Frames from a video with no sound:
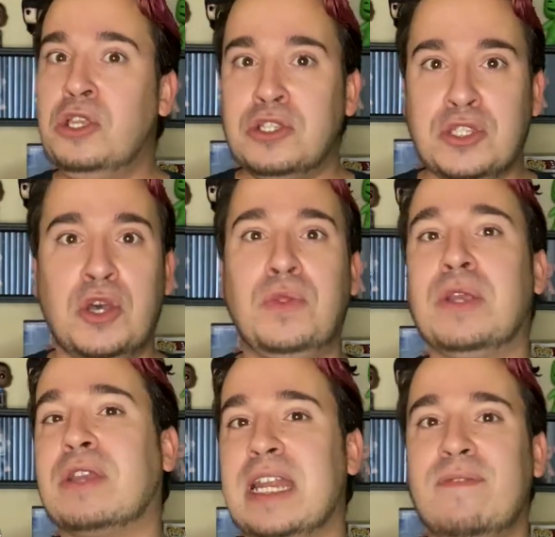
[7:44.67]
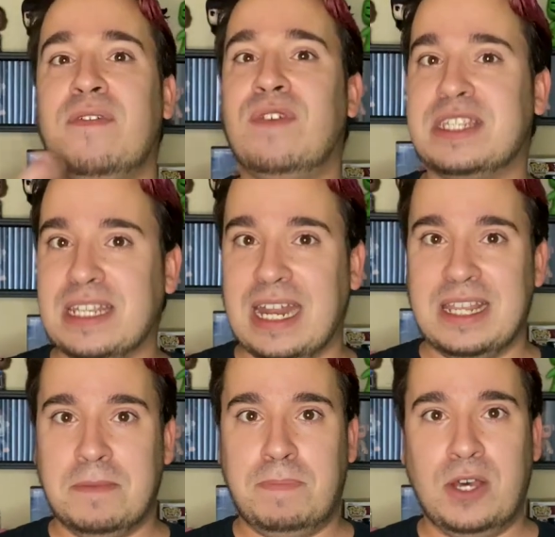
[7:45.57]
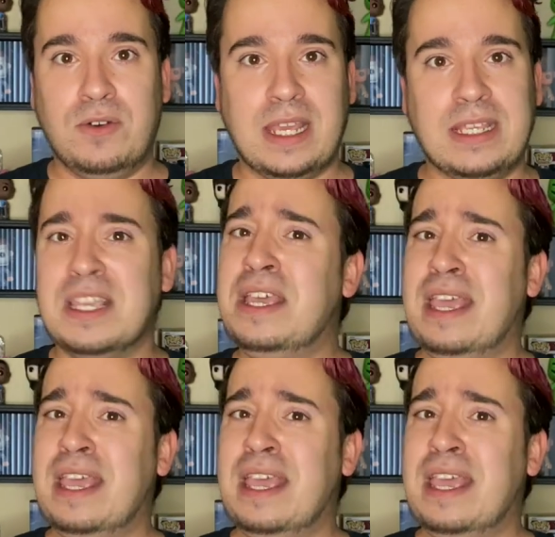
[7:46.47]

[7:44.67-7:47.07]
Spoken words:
So they're kind of investigating the buildings.